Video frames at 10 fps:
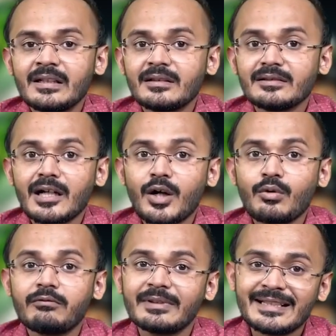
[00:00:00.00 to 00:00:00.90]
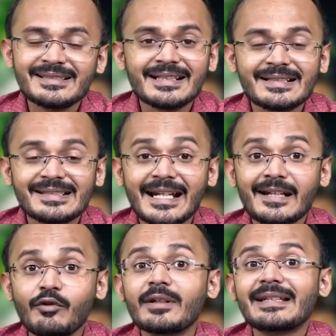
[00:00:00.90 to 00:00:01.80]
now let us
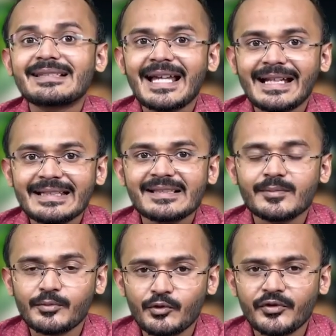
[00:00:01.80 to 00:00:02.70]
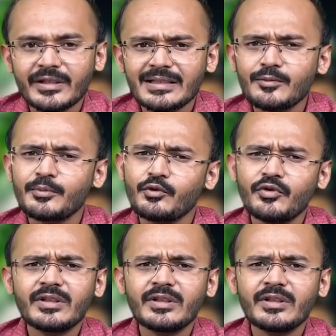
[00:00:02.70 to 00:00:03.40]
understand what exactly is a prostate now prostate